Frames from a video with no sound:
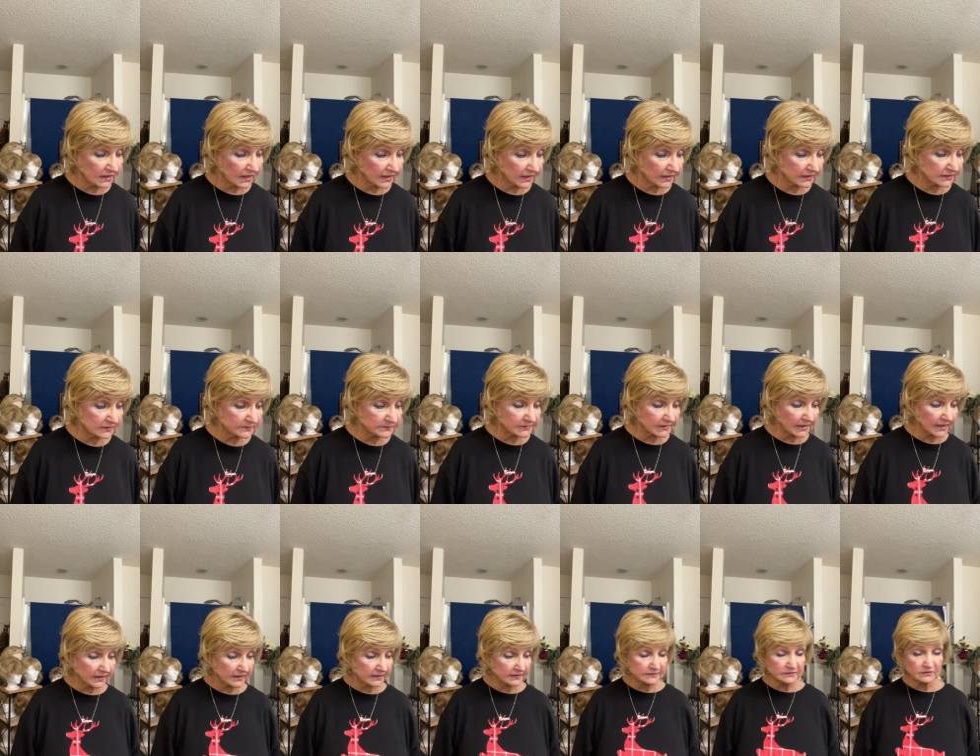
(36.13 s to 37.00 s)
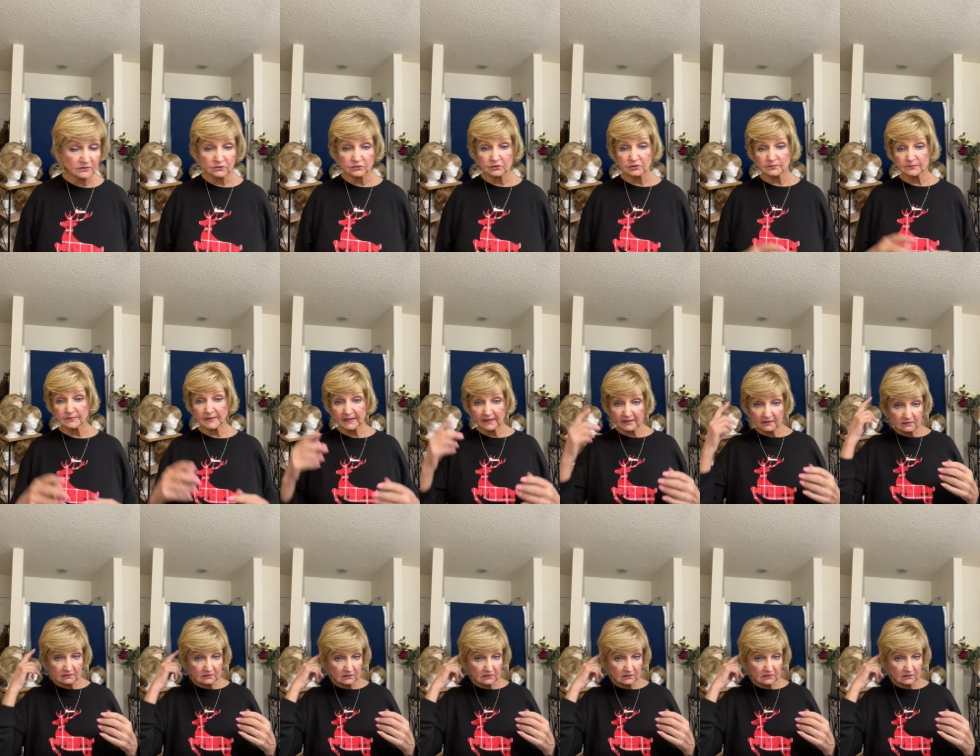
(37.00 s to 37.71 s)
honey blonde or pale